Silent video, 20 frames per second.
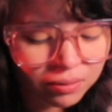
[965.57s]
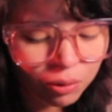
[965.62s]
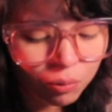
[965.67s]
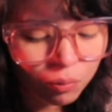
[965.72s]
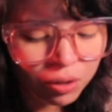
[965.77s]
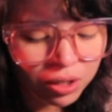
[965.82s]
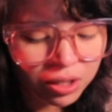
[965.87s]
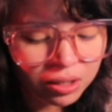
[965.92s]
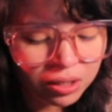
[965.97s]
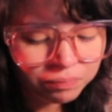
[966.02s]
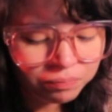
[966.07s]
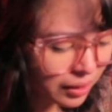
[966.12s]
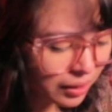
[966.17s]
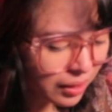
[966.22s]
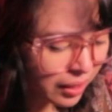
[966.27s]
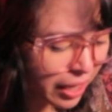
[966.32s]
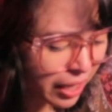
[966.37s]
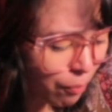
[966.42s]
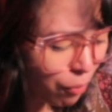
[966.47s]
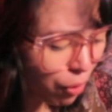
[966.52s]
When
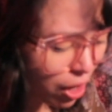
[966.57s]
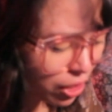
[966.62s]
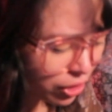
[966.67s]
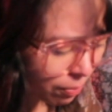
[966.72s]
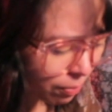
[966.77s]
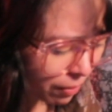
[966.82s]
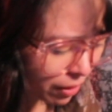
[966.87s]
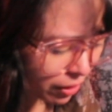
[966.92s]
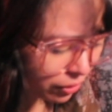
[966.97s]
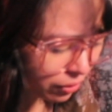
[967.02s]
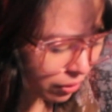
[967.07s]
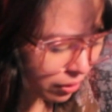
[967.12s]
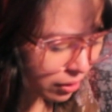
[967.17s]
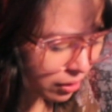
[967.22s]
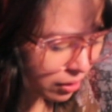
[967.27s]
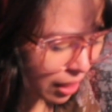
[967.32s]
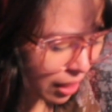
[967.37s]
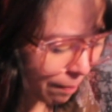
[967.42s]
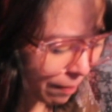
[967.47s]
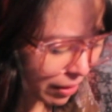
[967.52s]
kaya mo nga siya
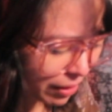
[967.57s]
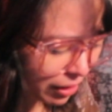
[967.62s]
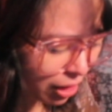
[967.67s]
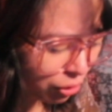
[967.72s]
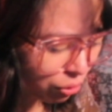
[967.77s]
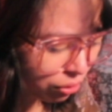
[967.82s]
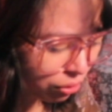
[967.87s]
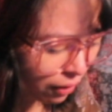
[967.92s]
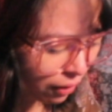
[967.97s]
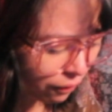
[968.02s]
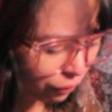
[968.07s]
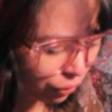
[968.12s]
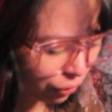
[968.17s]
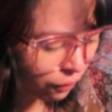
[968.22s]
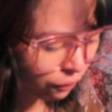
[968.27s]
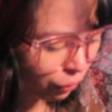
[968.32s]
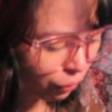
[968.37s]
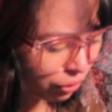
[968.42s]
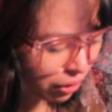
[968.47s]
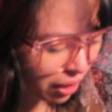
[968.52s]
partners, dapat na dun ka for
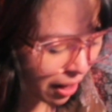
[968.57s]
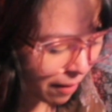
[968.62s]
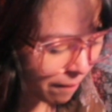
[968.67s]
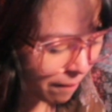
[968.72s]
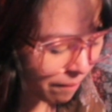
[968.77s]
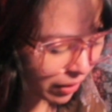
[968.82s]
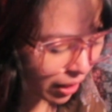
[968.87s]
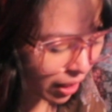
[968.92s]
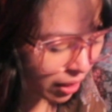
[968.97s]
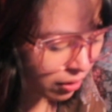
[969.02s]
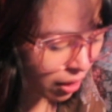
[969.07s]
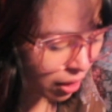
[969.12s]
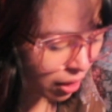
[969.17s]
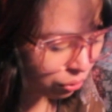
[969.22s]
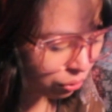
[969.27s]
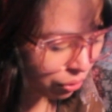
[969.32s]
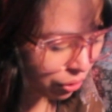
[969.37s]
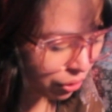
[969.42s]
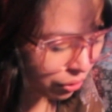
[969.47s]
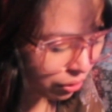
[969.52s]
them and not to hurt